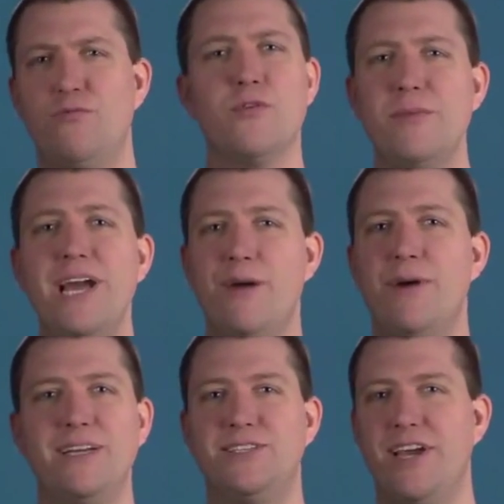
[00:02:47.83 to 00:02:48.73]
for me, I
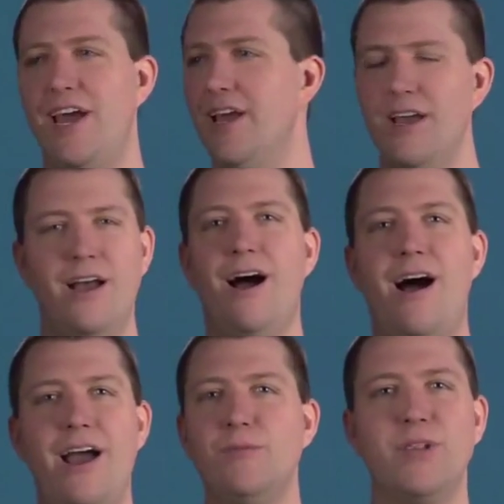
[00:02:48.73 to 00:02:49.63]
might say,
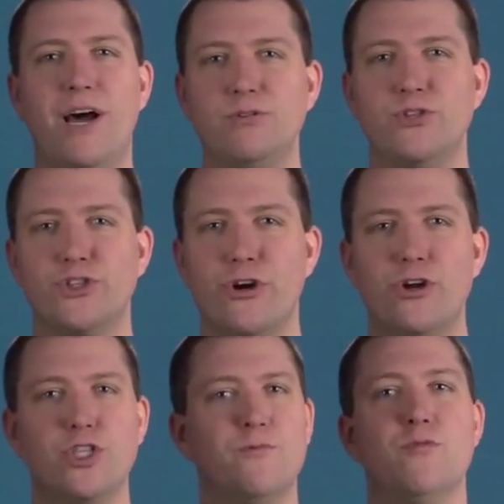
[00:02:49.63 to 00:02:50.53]
hi, I'm Loudon
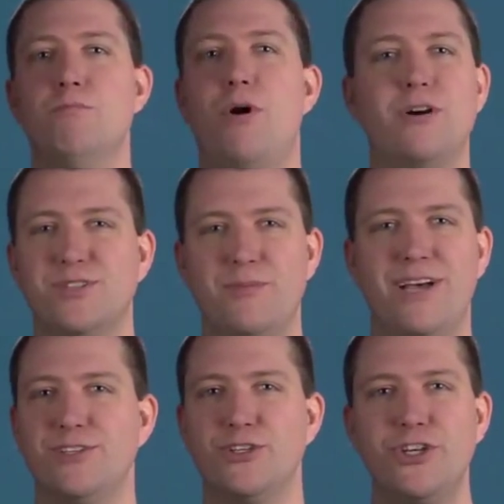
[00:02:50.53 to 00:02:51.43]
Stearns. I'm from Boston,
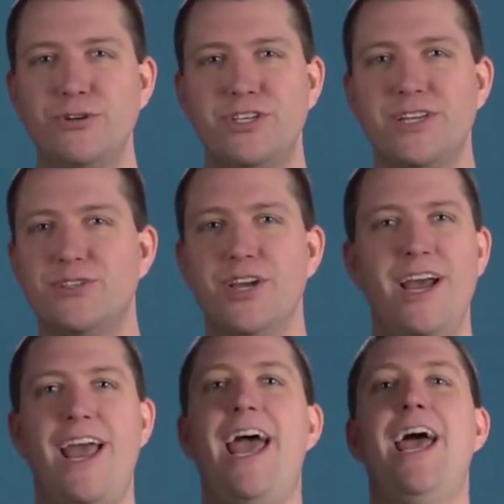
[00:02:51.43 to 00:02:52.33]
Massachusetts,
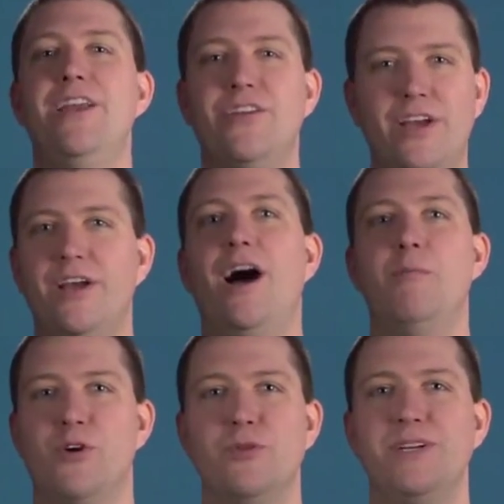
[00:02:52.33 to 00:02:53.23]
and
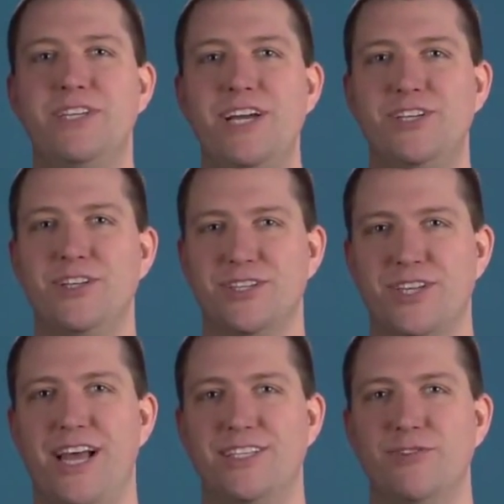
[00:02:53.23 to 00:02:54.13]
I'm going to be teaching
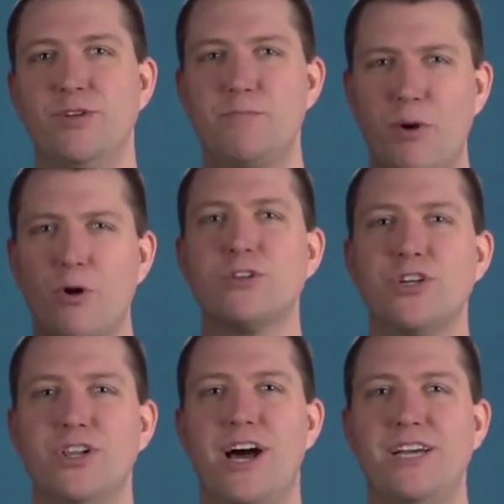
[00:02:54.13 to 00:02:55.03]
this lesson. Really
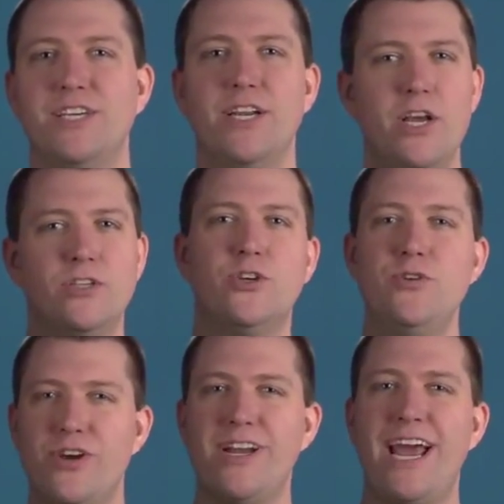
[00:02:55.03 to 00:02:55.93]
personalize it so
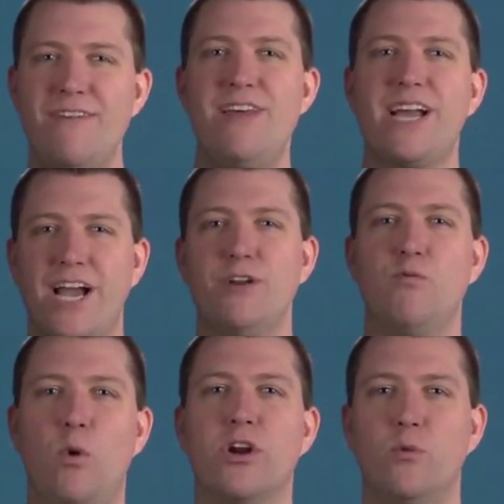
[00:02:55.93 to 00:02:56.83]
you can have that kind
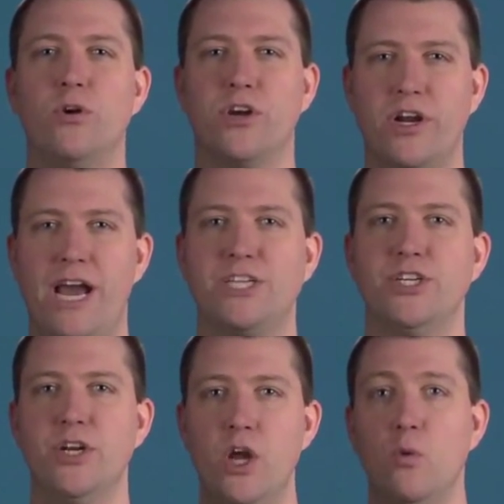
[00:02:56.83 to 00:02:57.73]
of one-on-one
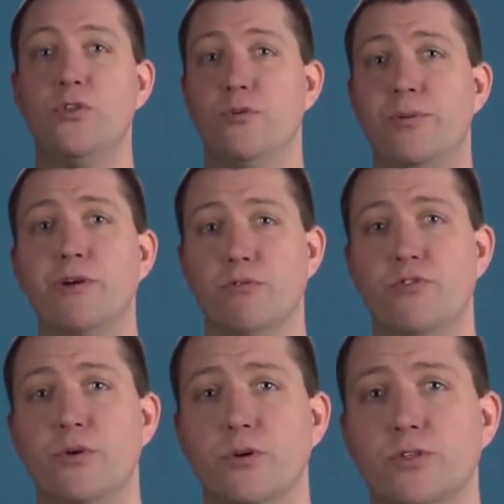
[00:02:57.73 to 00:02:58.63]
connection with your peer
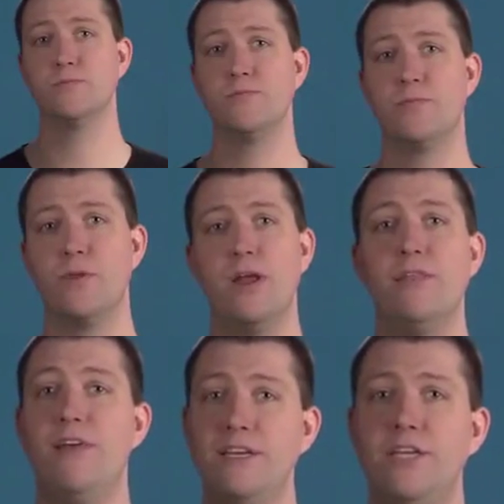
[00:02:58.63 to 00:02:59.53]
reviewers.
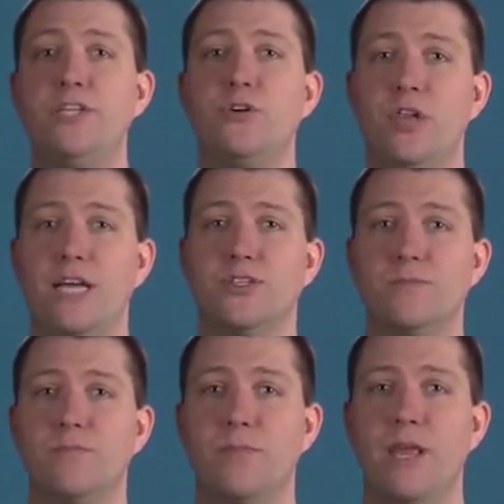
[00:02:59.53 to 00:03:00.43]
Then teach your
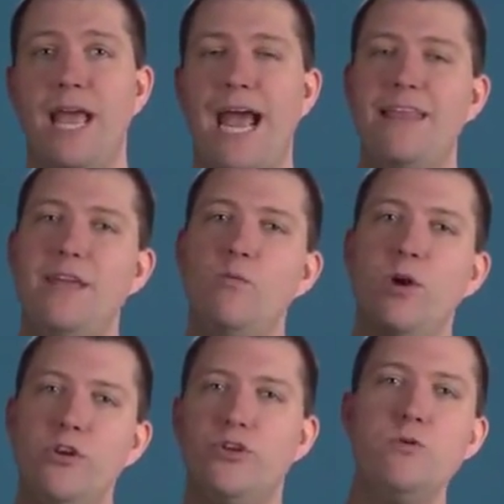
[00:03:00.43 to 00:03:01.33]
lesson. And then
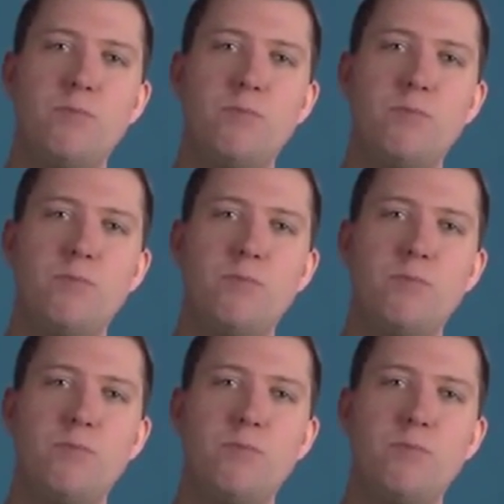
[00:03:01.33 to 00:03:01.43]
when you